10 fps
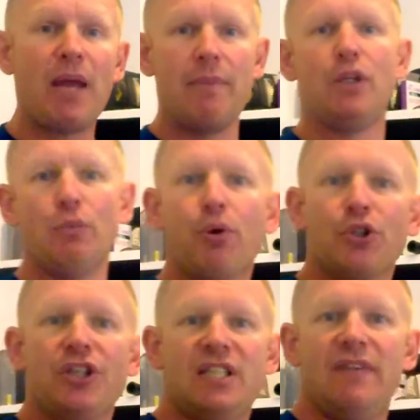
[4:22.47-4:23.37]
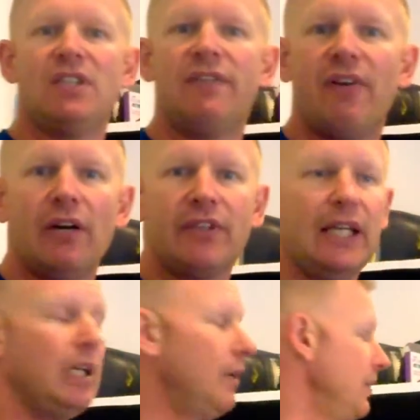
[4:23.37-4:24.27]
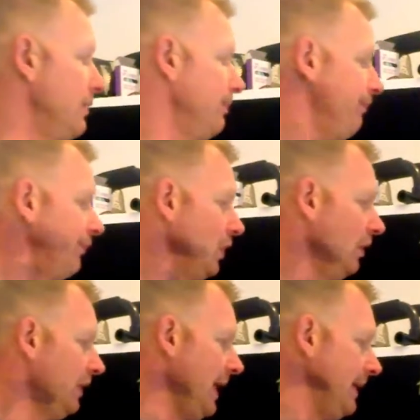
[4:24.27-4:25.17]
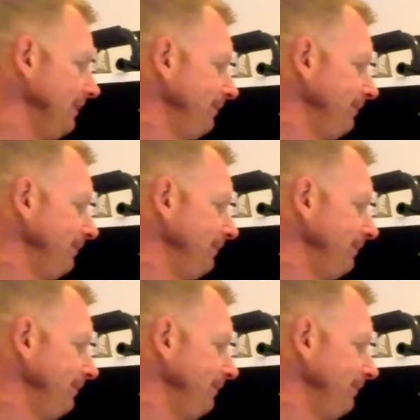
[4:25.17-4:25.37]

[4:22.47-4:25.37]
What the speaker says: maybe you're pushing 75 kilos. Okay.